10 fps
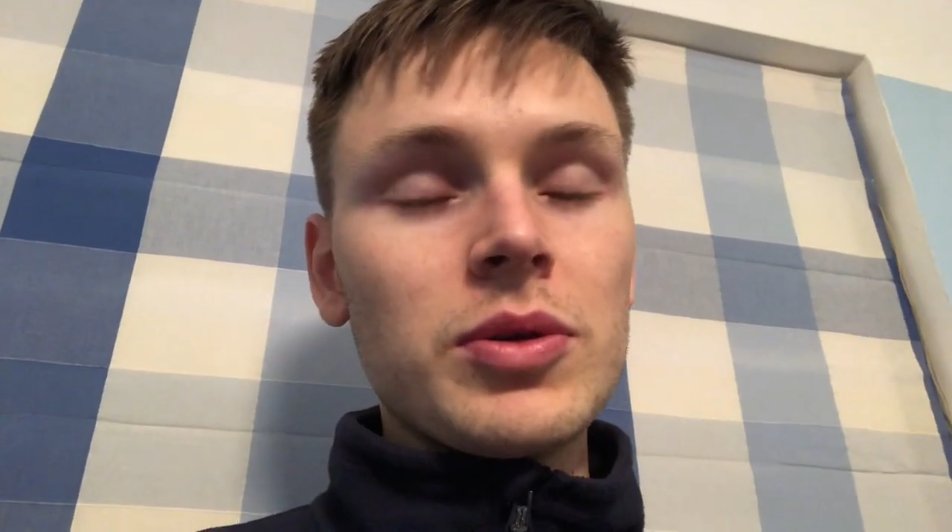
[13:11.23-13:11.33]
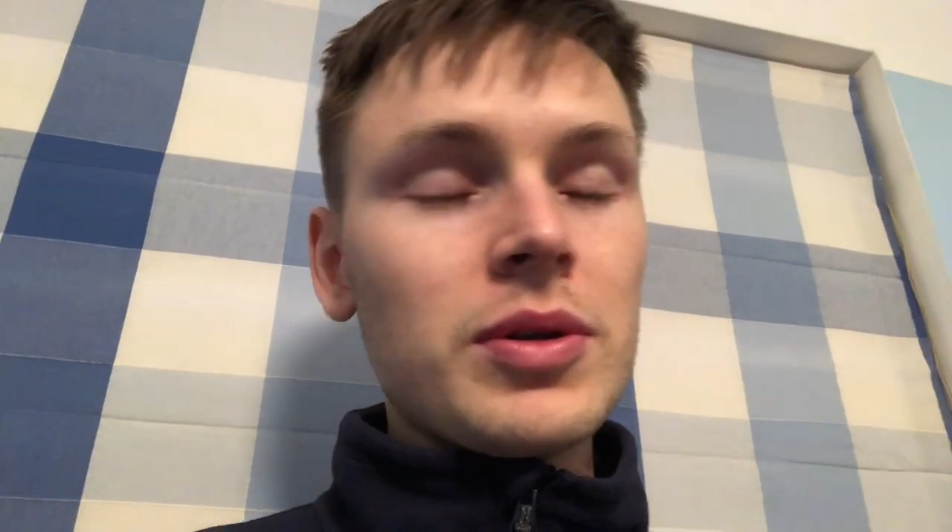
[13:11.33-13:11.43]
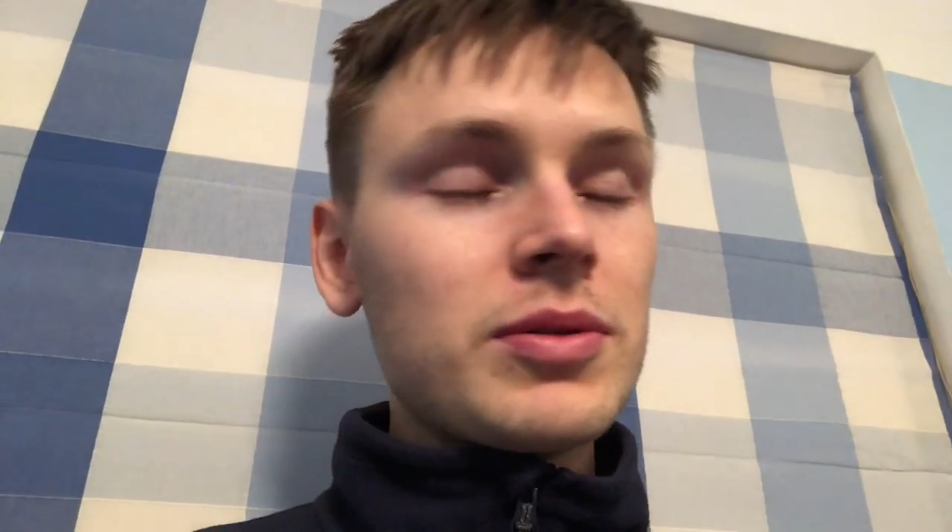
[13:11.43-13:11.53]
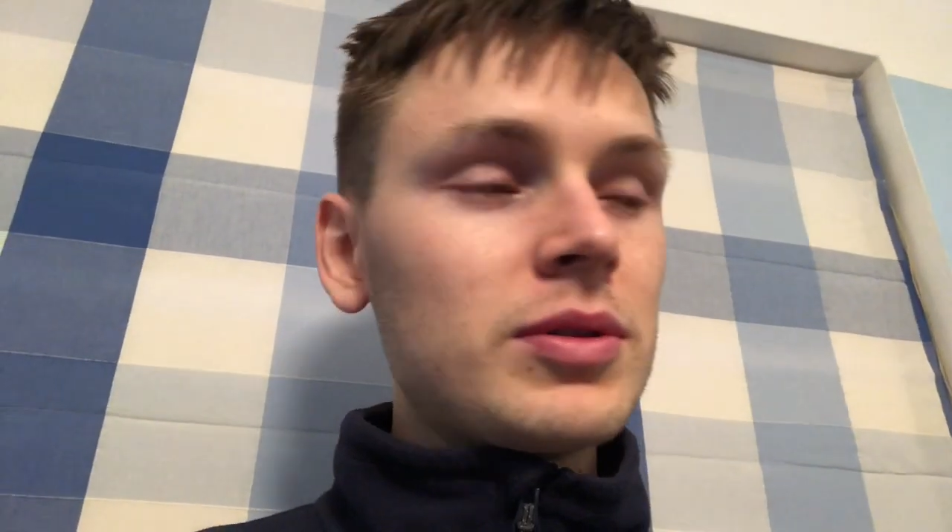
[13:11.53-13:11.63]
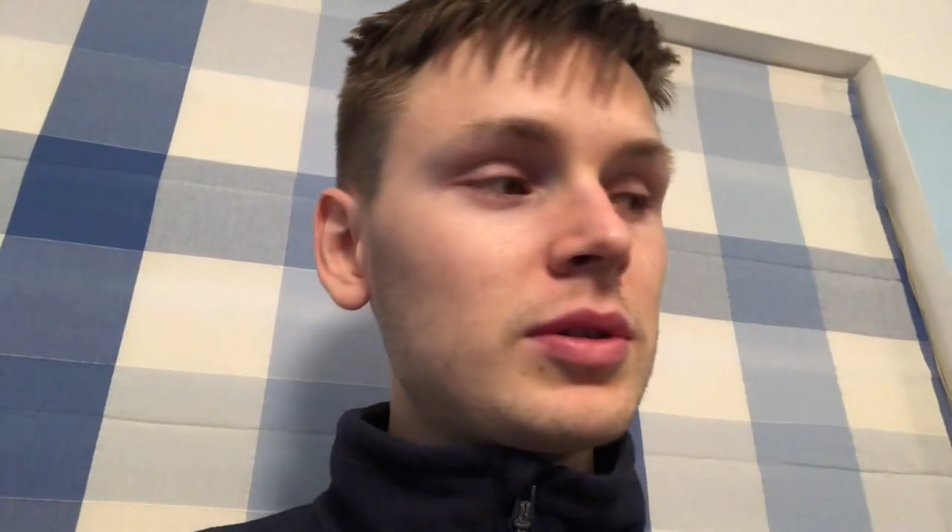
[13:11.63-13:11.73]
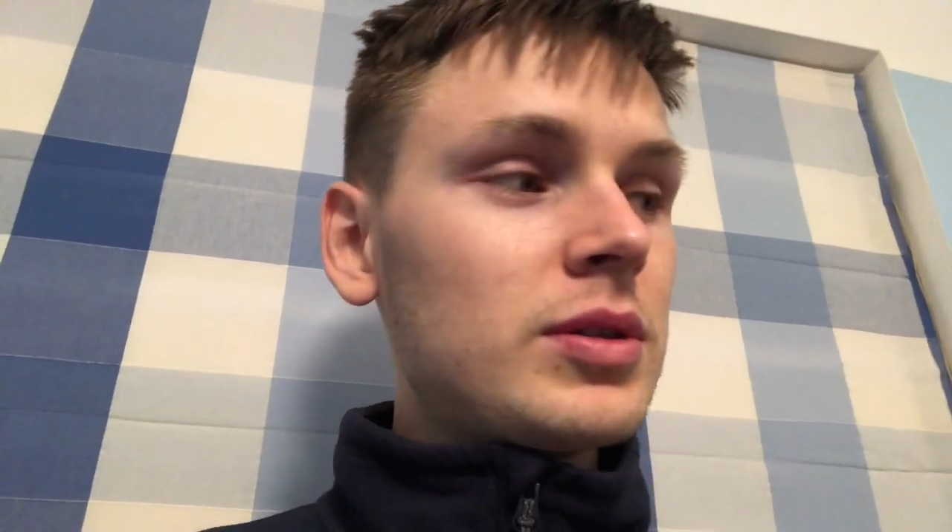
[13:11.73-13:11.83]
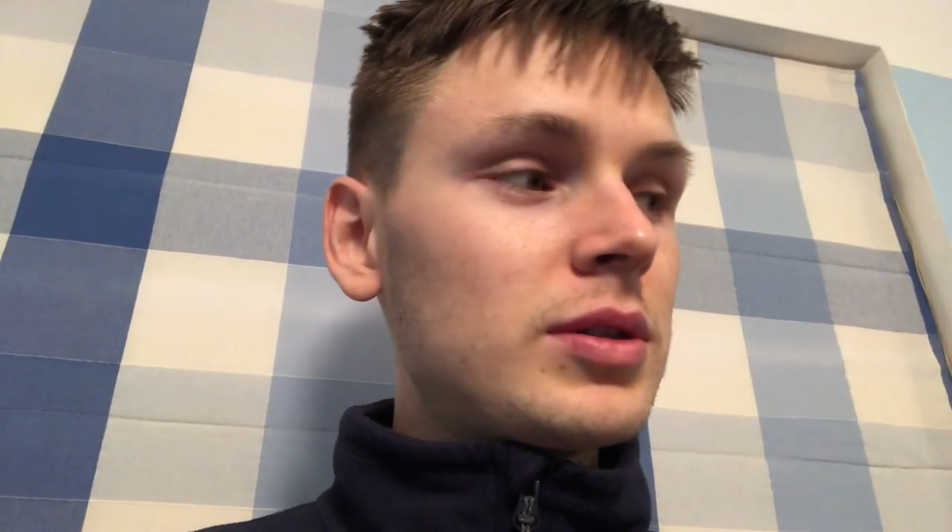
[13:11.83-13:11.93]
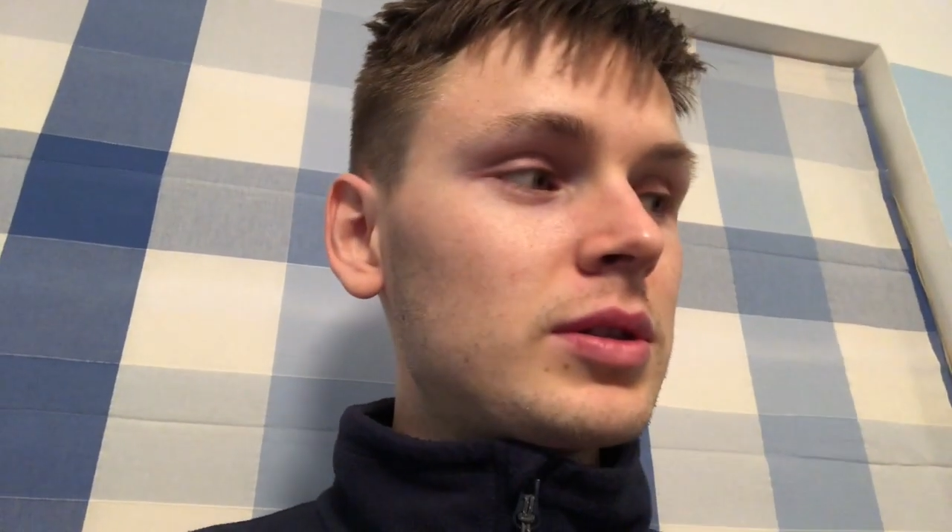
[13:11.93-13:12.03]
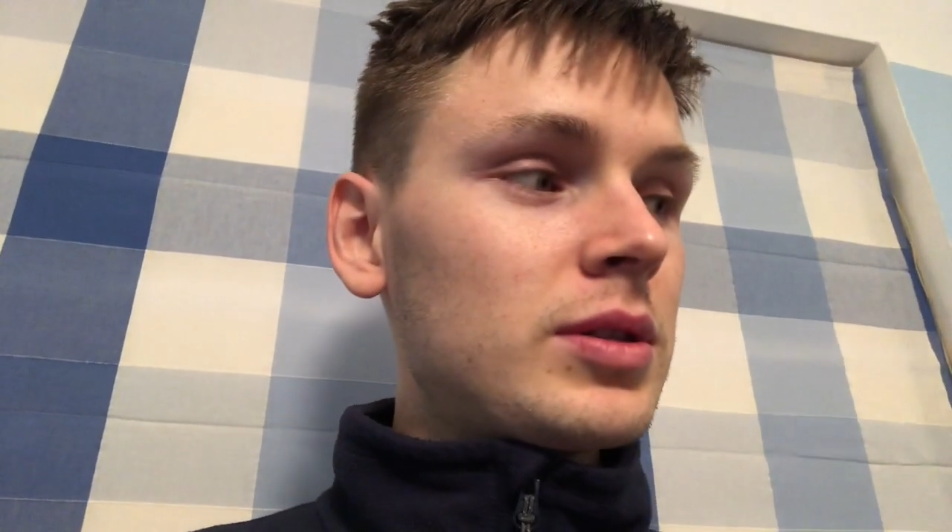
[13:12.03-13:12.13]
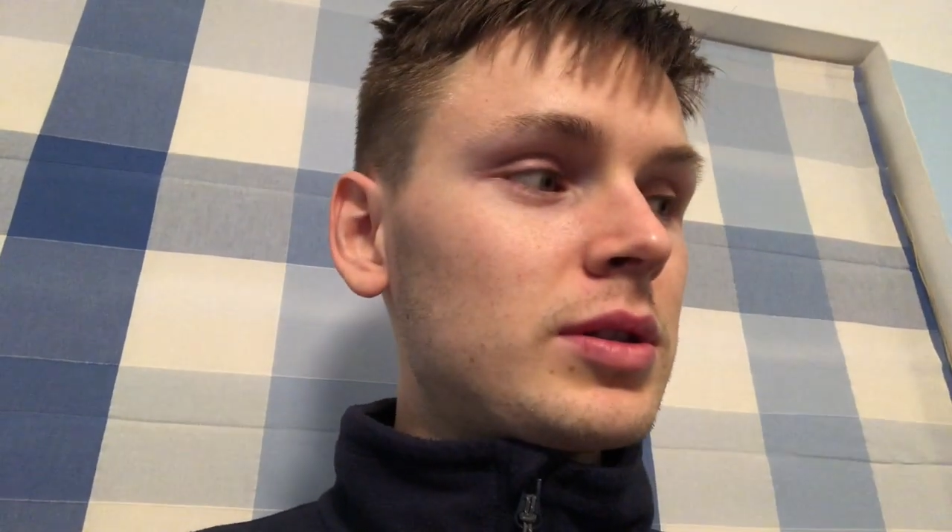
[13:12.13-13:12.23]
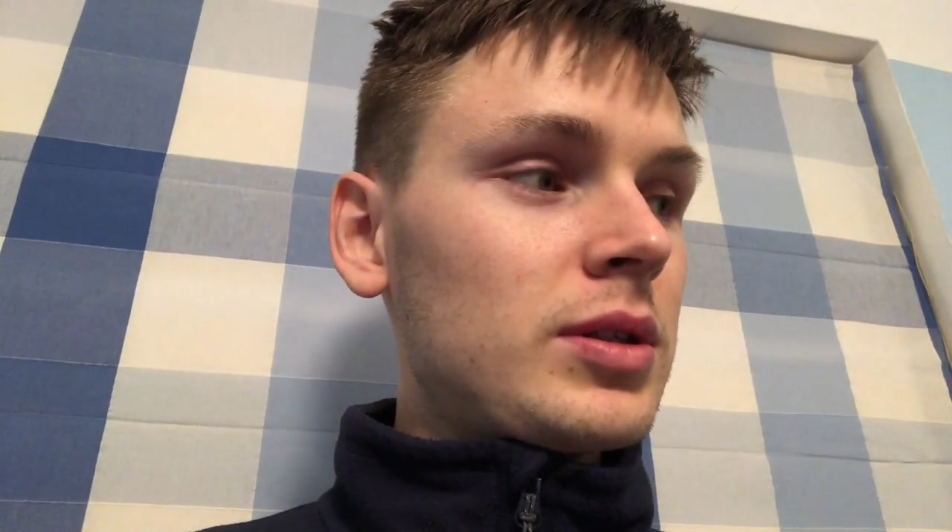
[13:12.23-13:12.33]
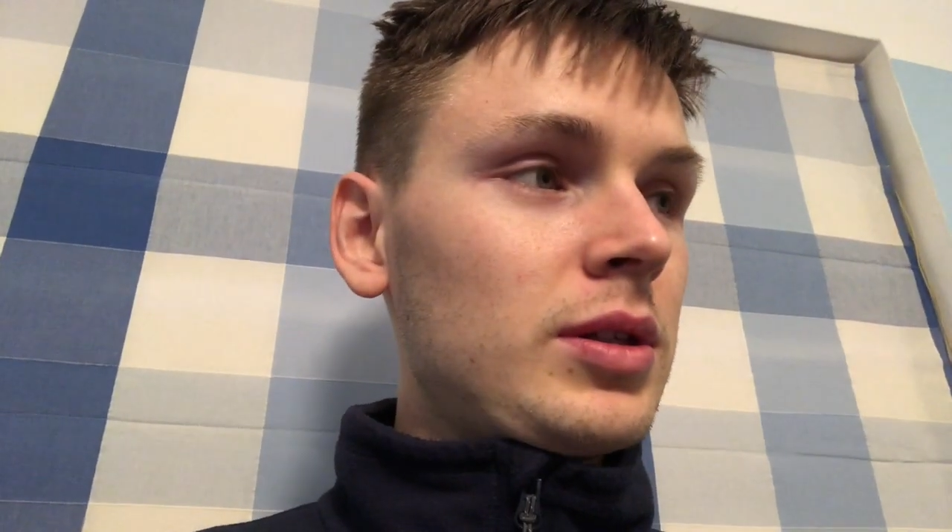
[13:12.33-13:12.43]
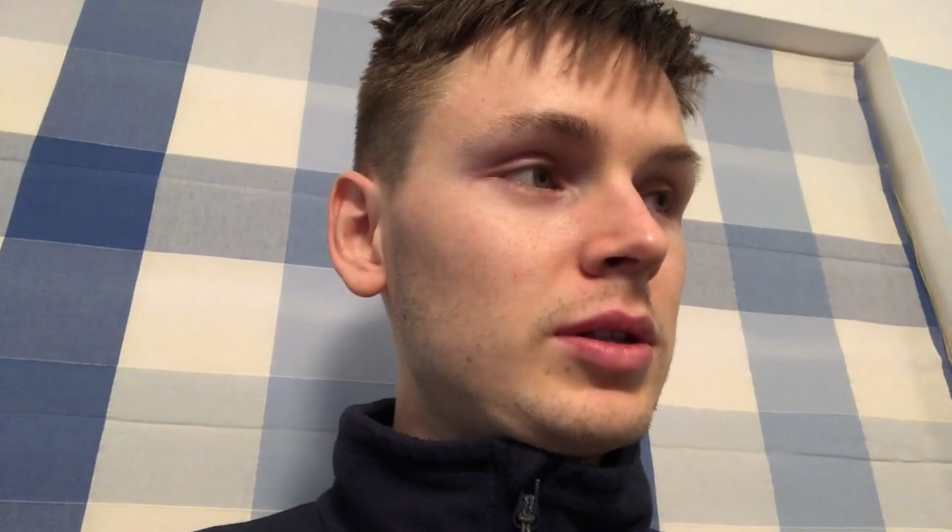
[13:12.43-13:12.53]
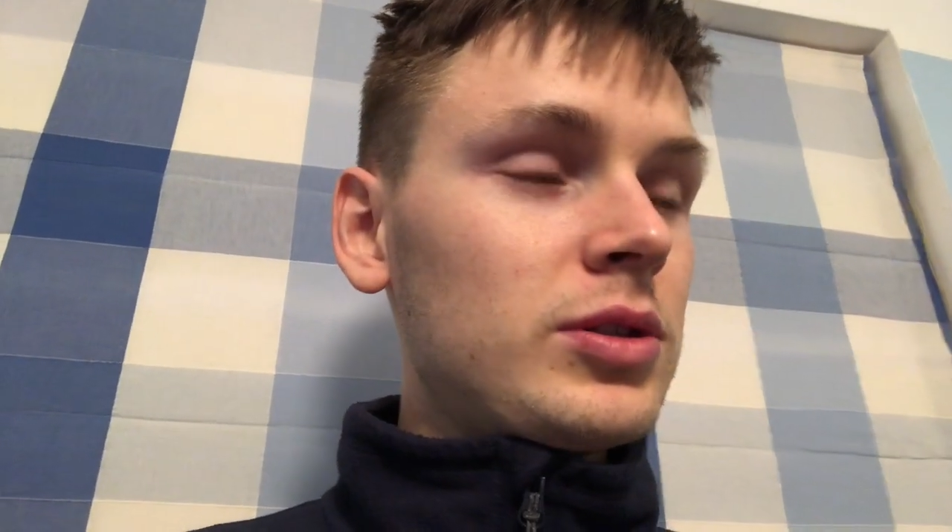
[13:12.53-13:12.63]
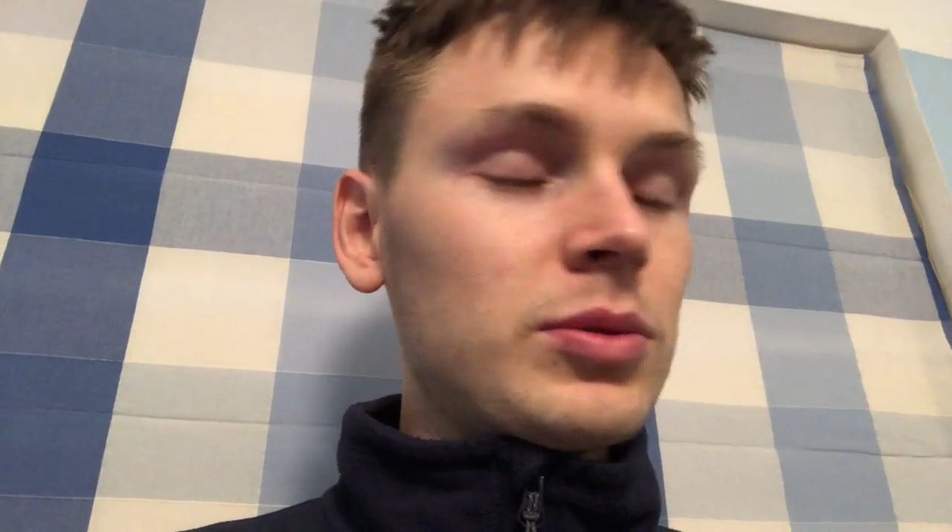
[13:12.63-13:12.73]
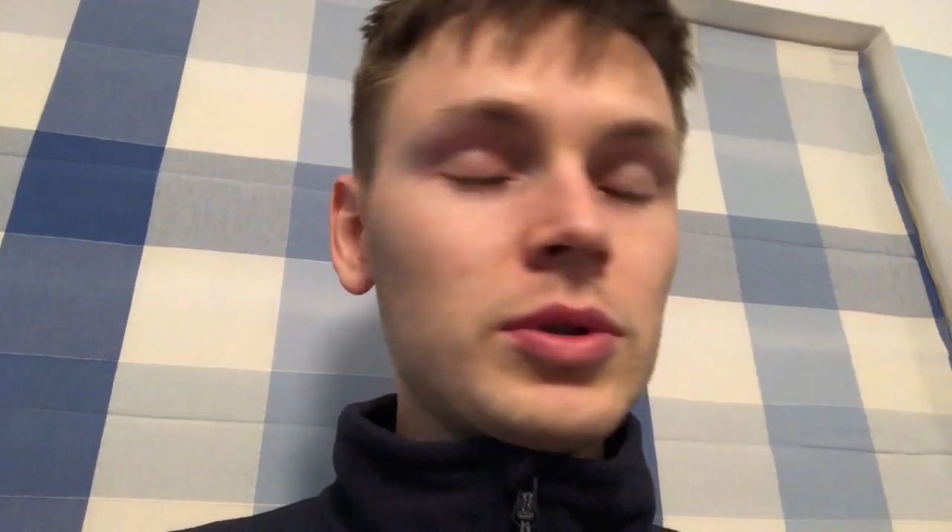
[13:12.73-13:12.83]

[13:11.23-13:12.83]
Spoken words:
it. So